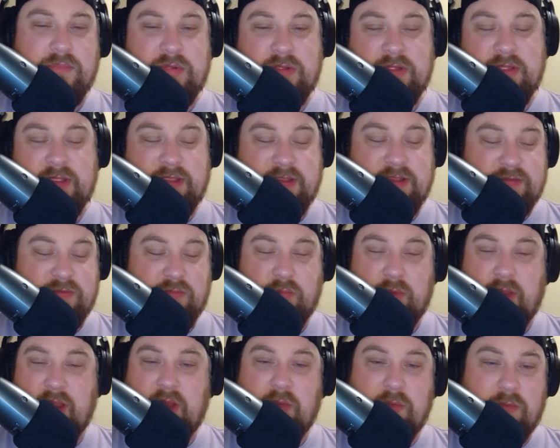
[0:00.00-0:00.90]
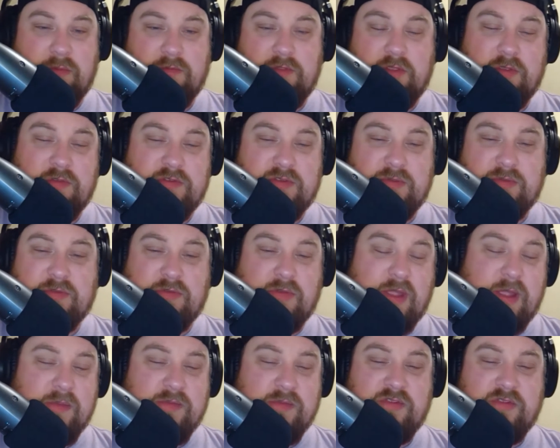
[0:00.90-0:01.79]
Please rate, review,
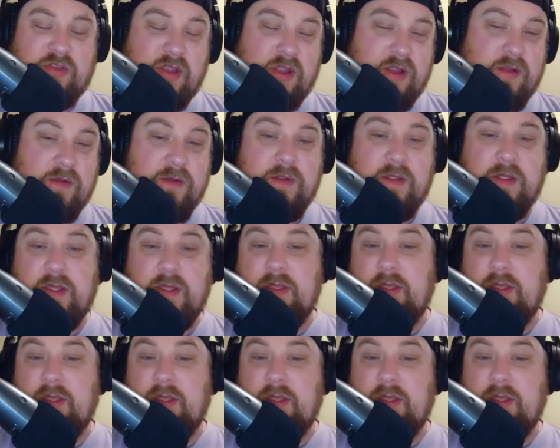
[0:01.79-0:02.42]
subscribe, share,